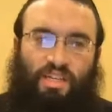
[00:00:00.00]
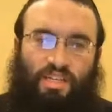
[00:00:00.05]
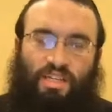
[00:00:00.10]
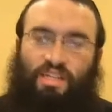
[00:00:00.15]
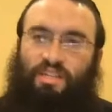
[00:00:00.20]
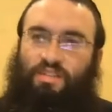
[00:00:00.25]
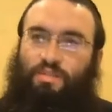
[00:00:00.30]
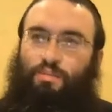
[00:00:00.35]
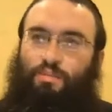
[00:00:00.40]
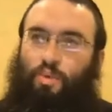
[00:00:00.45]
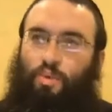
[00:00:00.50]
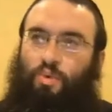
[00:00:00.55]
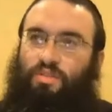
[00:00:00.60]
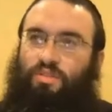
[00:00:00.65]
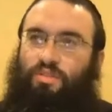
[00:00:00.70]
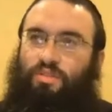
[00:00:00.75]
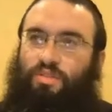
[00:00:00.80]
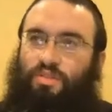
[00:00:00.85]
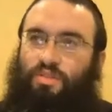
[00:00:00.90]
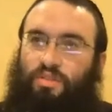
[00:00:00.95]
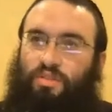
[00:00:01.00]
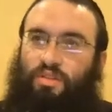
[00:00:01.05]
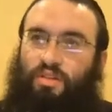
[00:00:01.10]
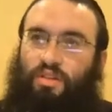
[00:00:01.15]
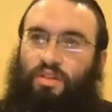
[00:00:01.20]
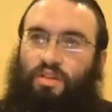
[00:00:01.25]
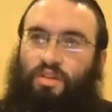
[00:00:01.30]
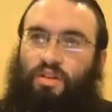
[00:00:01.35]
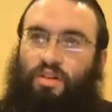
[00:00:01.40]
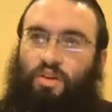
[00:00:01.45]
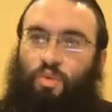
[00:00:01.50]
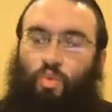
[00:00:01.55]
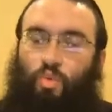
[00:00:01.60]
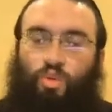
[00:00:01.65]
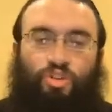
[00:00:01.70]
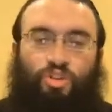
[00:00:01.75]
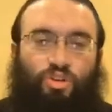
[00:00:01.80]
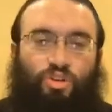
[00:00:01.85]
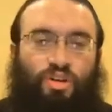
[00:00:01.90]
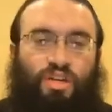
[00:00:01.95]
it, it is important
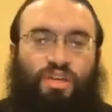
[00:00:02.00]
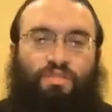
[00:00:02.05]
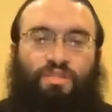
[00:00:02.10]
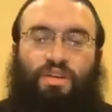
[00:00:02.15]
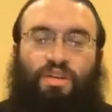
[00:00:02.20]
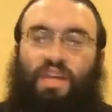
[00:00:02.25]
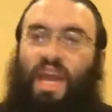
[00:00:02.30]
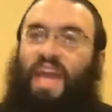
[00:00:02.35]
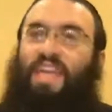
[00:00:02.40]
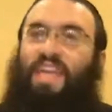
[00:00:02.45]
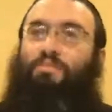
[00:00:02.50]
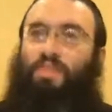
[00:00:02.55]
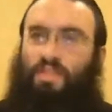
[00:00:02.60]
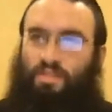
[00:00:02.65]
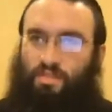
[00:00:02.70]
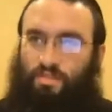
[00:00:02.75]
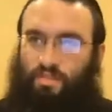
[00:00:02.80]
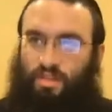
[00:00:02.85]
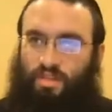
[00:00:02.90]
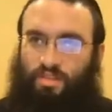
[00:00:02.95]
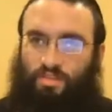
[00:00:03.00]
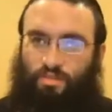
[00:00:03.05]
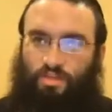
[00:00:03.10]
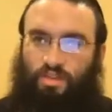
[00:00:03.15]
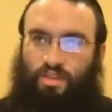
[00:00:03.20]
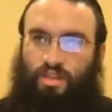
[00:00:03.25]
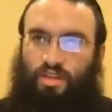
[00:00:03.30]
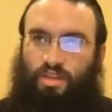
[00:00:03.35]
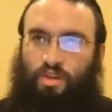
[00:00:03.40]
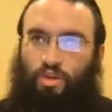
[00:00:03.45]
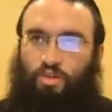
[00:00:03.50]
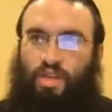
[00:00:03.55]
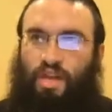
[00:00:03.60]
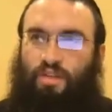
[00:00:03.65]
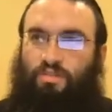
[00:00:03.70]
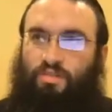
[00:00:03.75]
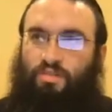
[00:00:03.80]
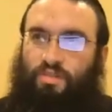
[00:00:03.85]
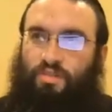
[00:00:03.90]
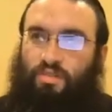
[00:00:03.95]
when you're giving any mitzvah, because it really
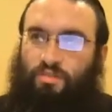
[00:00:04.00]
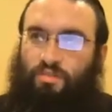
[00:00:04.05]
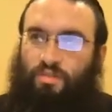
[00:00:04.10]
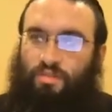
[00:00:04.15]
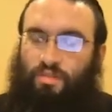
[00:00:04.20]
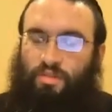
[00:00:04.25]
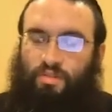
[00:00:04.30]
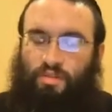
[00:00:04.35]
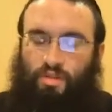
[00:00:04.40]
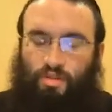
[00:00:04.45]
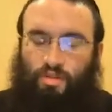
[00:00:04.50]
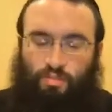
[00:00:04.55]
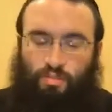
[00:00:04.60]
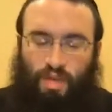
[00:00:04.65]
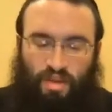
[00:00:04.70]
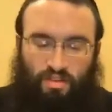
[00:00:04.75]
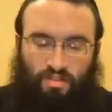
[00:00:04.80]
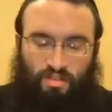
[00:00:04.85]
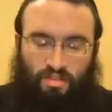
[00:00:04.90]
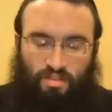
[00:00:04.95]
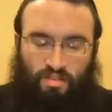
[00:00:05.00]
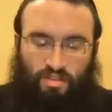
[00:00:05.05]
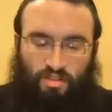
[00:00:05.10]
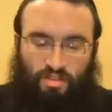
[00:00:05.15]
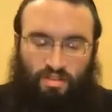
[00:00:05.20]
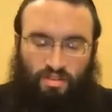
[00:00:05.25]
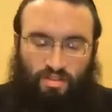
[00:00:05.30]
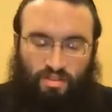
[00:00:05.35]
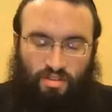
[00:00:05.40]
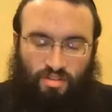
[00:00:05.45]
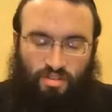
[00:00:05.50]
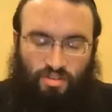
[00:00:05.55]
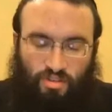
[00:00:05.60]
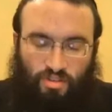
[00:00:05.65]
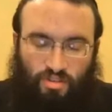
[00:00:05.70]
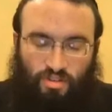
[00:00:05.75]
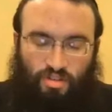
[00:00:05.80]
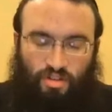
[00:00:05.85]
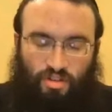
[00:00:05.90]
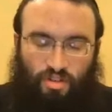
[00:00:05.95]
goes down to the it goes back to the, the,
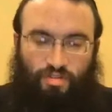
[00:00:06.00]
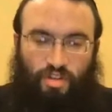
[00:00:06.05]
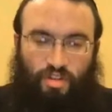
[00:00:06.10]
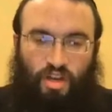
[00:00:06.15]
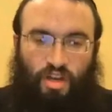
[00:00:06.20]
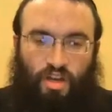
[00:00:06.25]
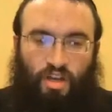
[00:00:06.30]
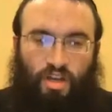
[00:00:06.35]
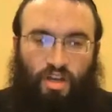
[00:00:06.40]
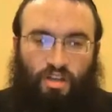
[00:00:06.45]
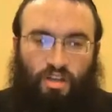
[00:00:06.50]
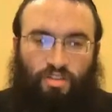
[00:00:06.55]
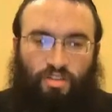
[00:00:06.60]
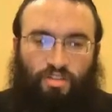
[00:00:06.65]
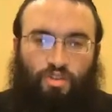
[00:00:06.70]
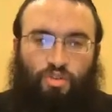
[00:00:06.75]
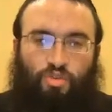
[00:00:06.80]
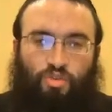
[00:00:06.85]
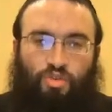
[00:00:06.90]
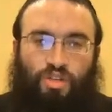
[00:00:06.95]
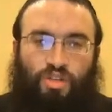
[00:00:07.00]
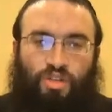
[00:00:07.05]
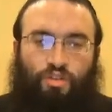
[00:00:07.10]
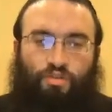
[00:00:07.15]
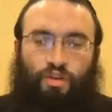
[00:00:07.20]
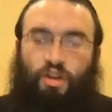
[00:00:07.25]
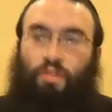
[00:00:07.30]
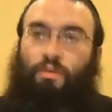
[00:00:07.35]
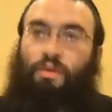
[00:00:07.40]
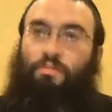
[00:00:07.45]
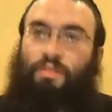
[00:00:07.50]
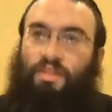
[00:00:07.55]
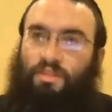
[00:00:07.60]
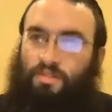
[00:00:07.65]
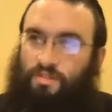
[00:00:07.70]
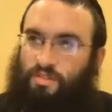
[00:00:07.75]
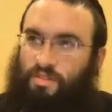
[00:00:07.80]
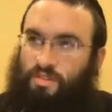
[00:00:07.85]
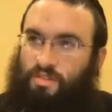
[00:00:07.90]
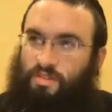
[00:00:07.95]
the of do you need kavanah by
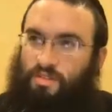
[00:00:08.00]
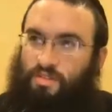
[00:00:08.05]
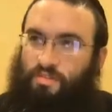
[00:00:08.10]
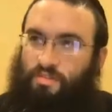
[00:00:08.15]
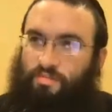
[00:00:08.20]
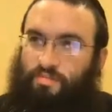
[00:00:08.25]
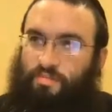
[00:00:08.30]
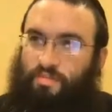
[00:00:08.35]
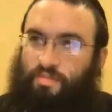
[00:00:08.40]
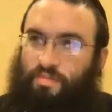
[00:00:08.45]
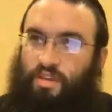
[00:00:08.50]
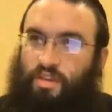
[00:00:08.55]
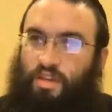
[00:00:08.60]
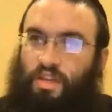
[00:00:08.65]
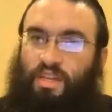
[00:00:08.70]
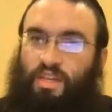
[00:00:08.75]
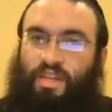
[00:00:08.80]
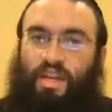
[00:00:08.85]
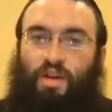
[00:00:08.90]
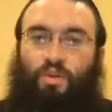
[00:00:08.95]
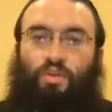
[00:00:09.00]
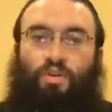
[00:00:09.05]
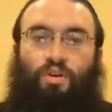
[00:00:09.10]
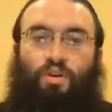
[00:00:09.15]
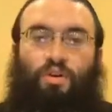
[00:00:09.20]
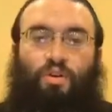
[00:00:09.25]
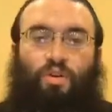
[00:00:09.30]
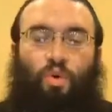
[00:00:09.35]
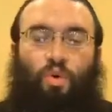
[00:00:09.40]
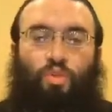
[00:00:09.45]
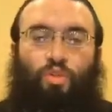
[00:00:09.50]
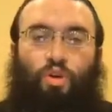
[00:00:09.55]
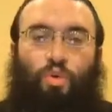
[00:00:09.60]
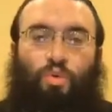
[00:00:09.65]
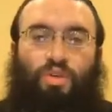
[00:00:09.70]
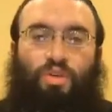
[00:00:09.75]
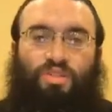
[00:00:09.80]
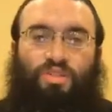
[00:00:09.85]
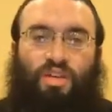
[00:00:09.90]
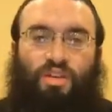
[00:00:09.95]
mitzvahs? Now,
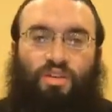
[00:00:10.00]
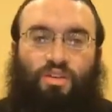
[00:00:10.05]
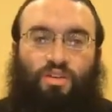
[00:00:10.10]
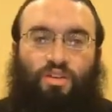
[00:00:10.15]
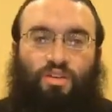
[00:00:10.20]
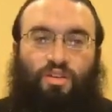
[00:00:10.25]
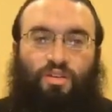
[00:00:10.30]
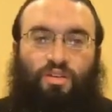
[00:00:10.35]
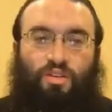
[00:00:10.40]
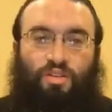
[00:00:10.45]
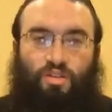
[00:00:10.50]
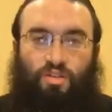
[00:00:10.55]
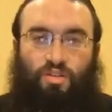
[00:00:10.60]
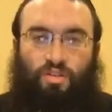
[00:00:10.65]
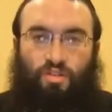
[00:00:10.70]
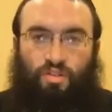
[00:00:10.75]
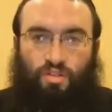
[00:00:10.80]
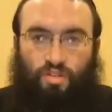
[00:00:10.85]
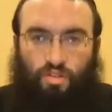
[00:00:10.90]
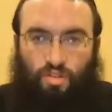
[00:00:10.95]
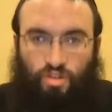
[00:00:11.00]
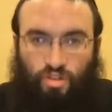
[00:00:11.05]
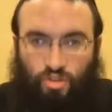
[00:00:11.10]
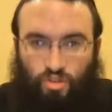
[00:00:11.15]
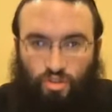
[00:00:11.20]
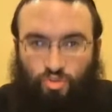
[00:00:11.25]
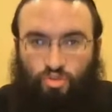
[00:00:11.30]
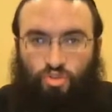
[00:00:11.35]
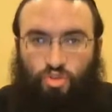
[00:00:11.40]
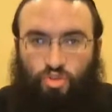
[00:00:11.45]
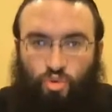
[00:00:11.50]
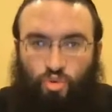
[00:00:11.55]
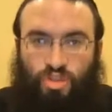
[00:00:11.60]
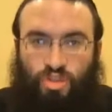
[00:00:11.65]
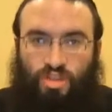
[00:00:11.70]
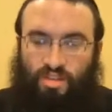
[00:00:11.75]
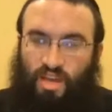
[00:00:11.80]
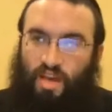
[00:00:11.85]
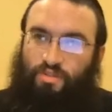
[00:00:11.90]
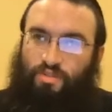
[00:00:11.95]
although we say you
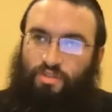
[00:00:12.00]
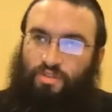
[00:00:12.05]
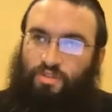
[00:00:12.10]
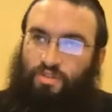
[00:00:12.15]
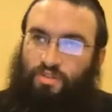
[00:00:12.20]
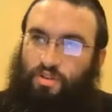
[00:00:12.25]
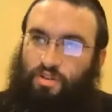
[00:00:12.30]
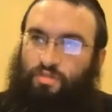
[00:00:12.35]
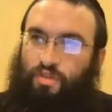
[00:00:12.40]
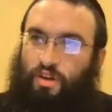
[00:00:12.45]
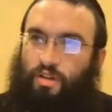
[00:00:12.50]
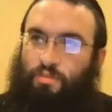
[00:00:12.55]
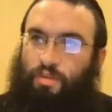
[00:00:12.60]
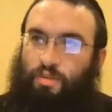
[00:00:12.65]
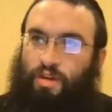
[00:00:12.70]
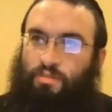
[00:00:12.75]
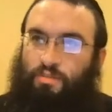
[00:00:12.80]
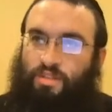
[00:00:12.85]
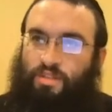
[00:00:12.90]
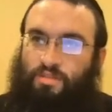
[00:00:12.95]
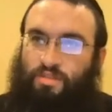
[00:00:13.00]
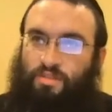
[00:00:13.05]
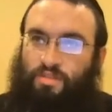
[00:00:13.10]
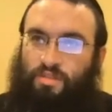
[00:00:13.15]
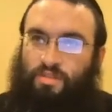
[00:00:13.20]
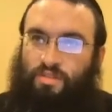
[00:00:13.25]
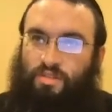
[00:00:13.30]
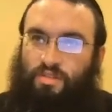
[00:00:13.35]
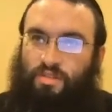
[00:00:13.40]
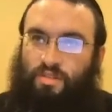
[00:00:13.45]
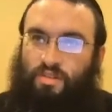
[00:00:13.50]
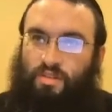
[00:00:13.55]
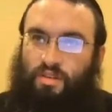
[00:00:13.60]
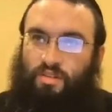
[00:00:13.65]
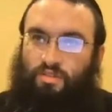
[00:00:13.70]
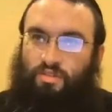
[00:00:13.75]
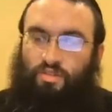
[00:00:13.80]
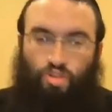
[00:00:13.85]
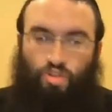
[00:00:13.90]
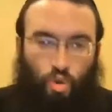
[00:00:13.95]
do need to have a certain kavanah by mitzvahs
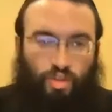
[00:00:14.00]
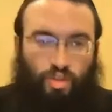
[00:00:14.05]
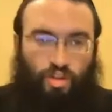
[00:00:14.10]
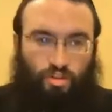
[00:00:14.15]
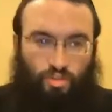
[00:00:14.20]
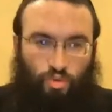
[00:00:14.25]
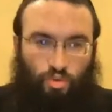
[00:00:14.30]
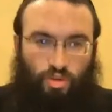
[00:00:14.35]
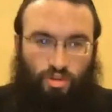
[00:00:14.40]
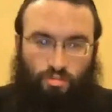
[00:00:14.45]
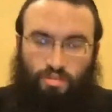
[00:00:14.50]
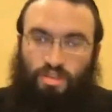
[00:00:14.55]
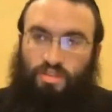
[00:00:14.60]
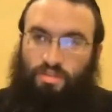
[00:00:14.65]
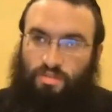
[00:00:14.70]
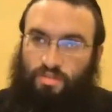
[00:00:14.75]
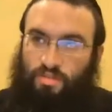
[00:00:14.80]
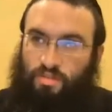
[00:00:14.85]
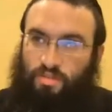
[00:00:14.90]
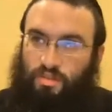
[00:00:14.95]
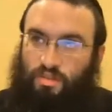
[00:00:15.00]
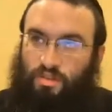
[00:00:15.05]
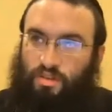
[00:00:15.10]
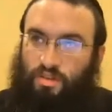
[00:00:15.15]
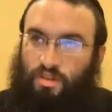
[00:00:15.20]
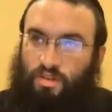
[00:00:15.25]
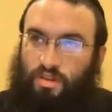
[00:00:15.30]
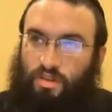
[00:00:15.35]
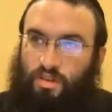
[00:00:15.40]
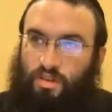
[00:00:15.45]
to know that you're doing a mitzvah,